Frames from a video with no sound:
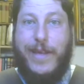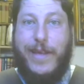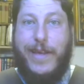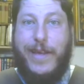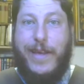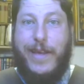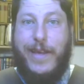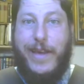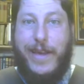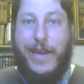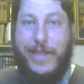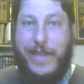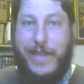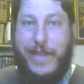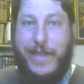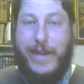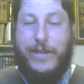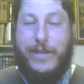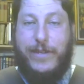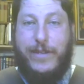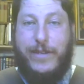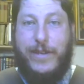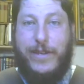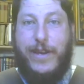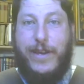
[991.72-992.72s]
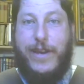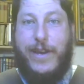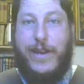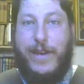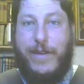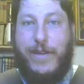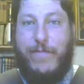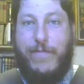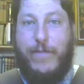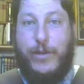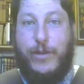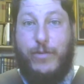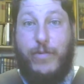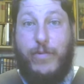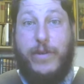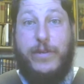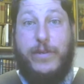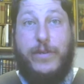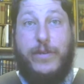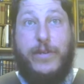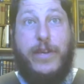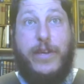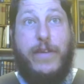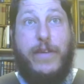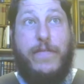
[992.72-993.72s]
Wow. And that, uh, which
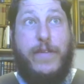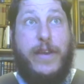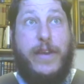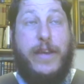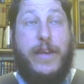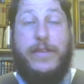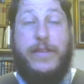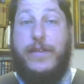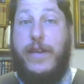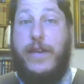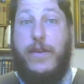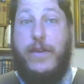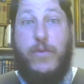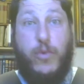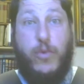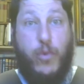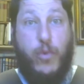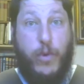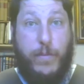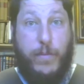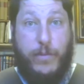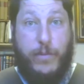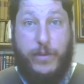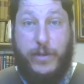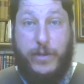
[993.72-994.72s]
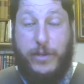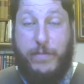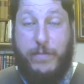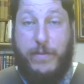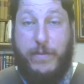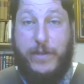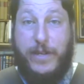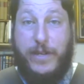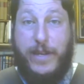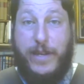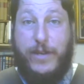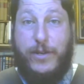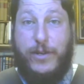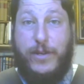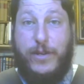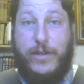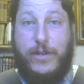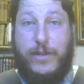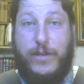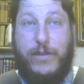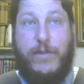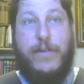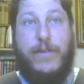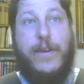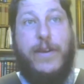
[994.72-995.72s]
was given as a normal disputation.
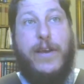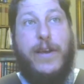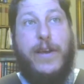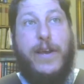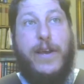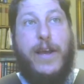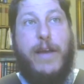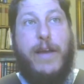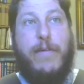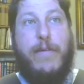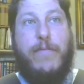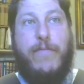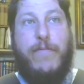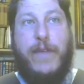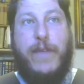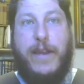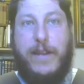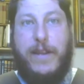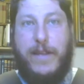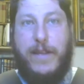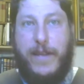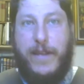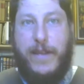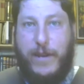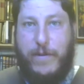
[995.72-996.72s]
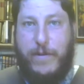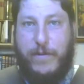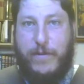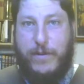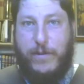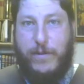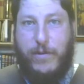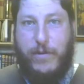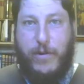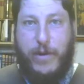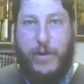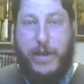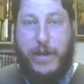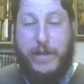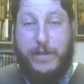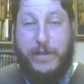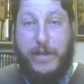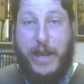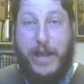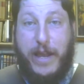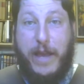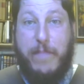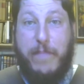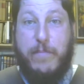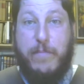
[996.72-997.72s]
So uh, if we had a, you know, DeLorean
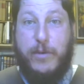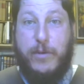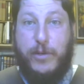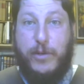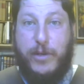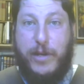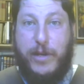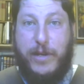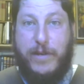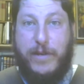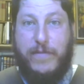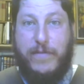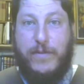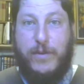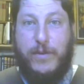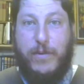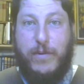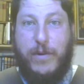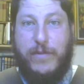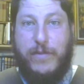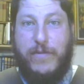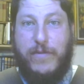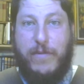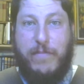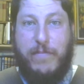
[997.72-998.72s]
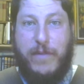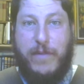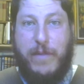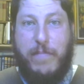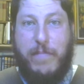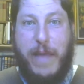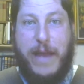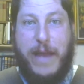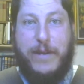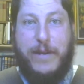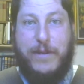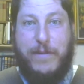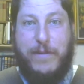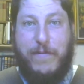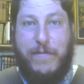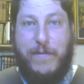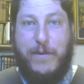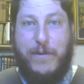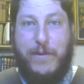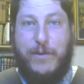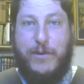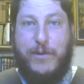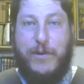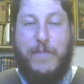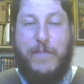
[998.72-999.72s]
time machine of sorts from the Back to the
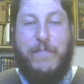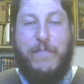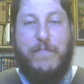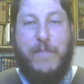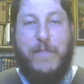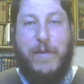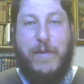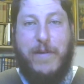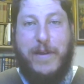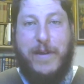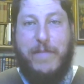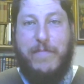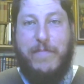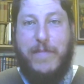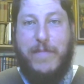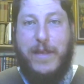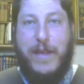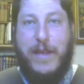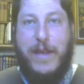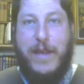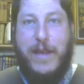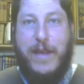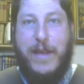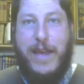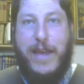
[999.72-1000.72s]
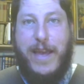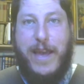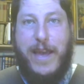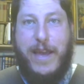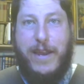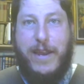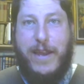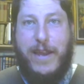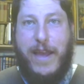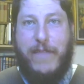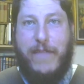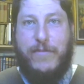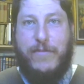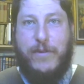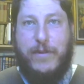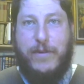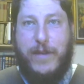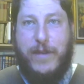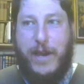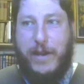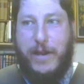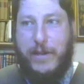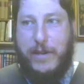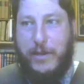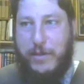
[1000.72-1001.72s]
Future, right? And after
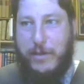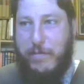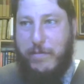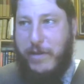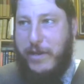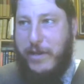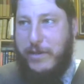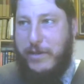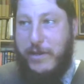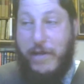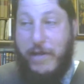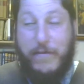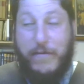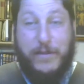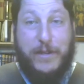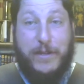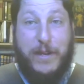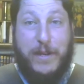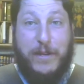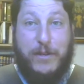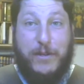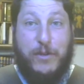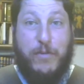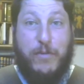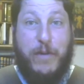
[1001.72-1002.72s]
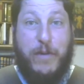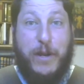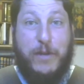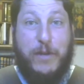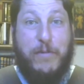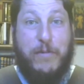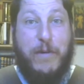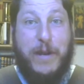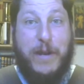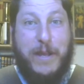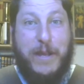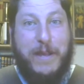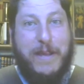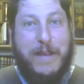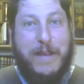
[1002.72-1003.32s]
Doc explains, never set it to 2020,